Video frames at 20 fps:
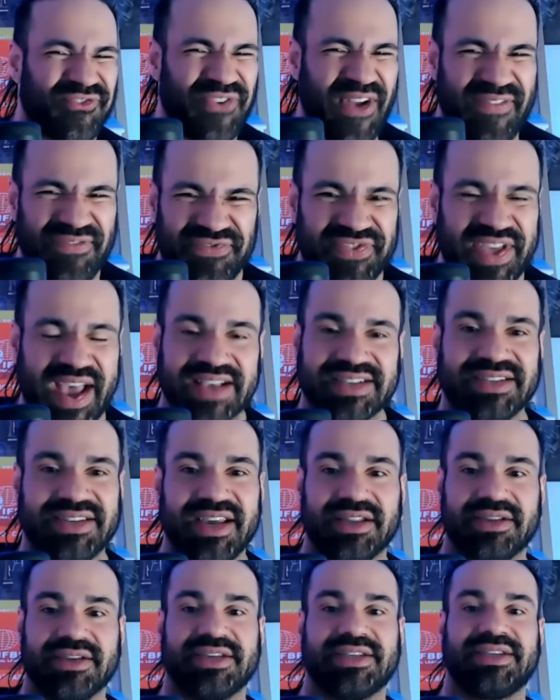
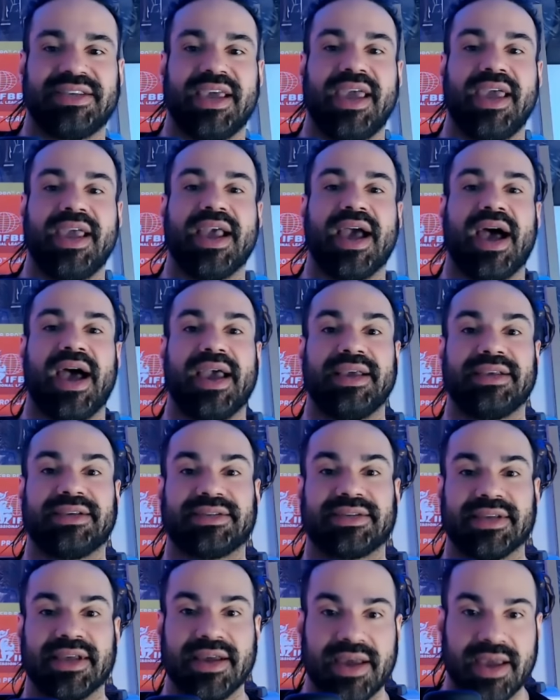fantastic to see,
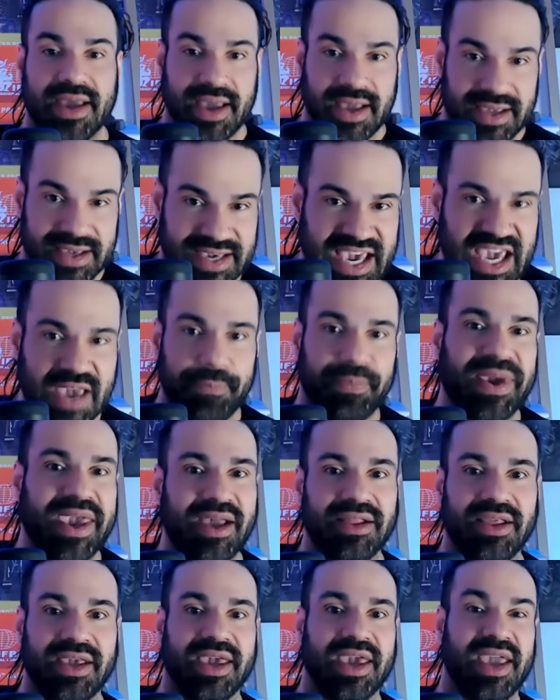guys. Keep
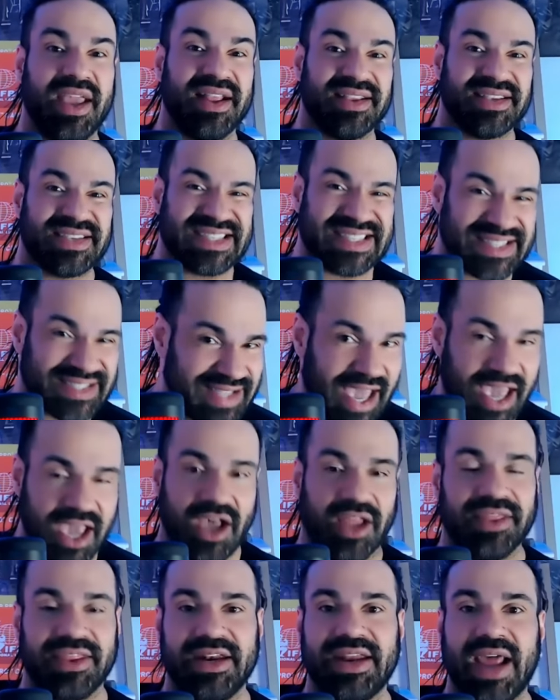killing it. Stay
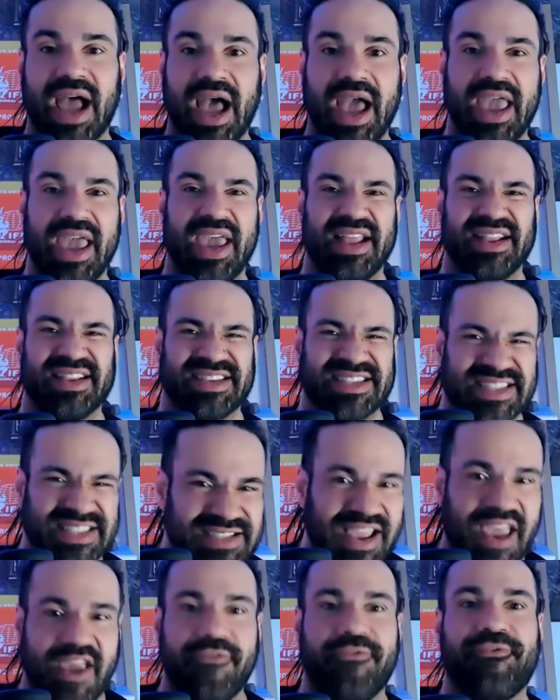on the diet.
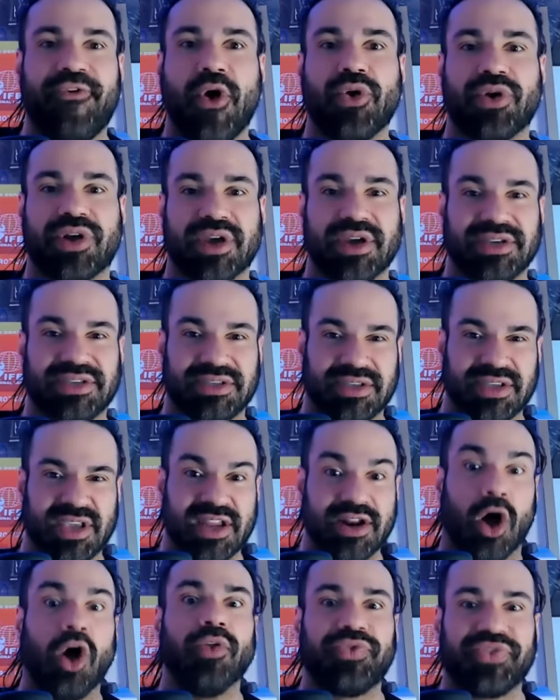Stay focused.
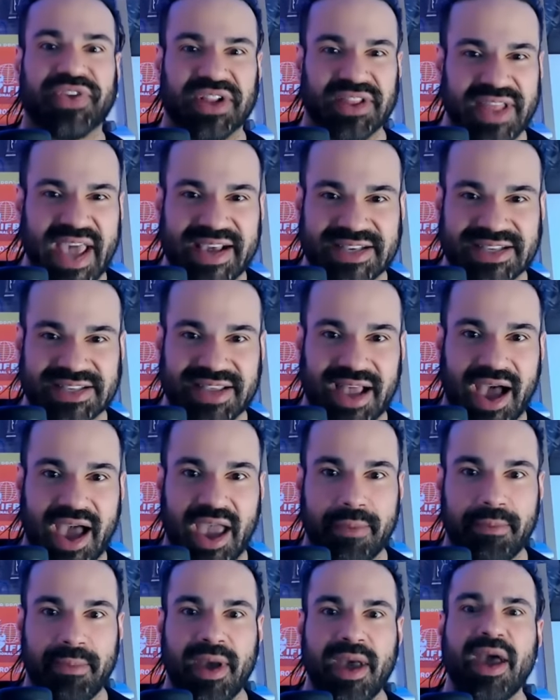And until next
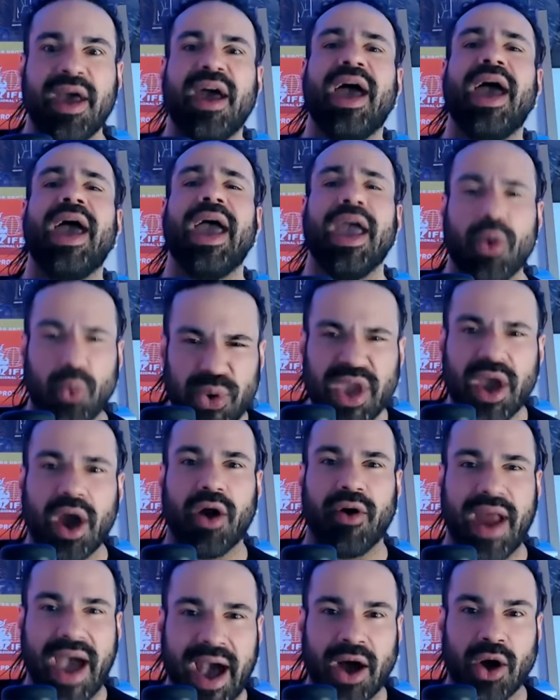time, and we
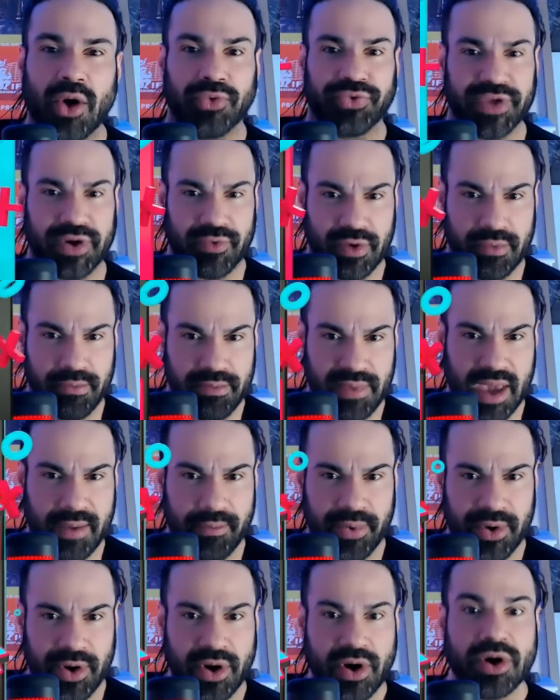are out. And
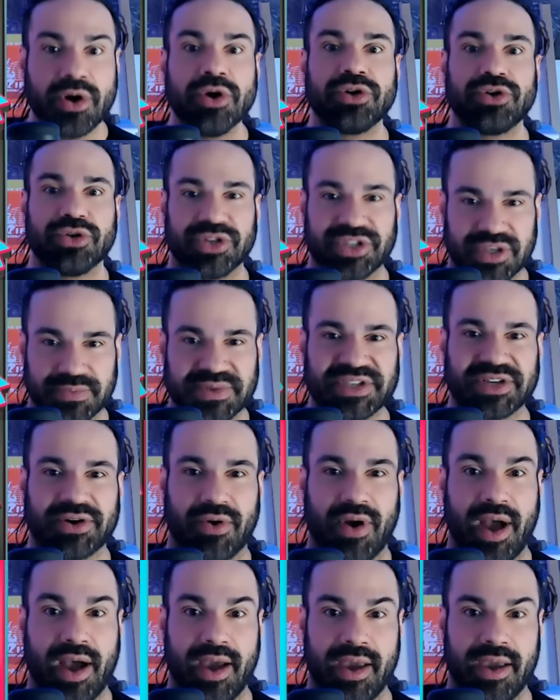remember to
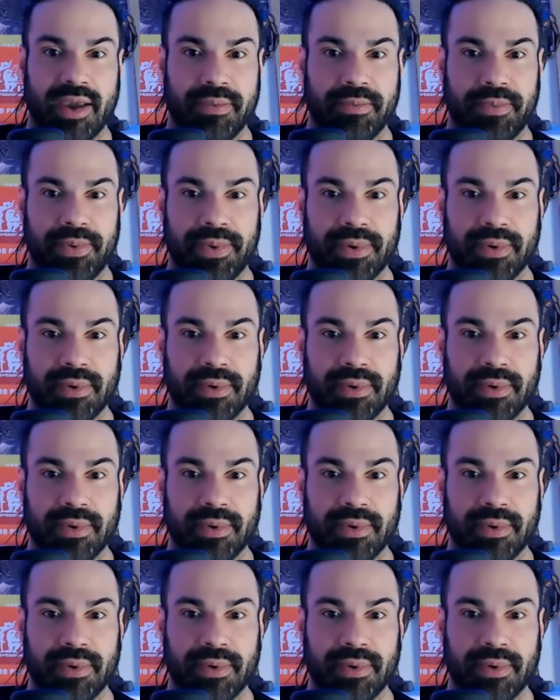subscribe.